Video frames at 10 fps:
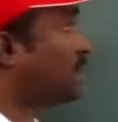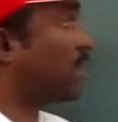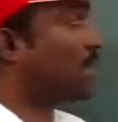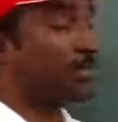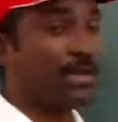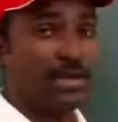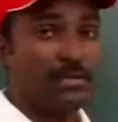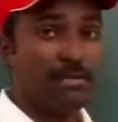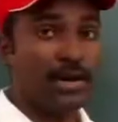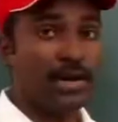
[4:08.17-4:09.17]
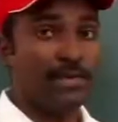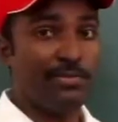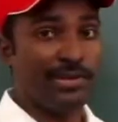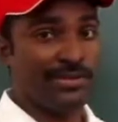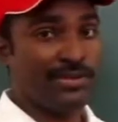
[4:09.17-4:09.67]
will be my
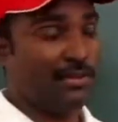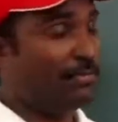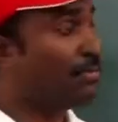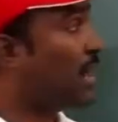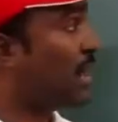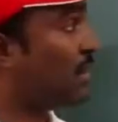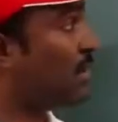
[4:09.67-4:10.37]
missing part.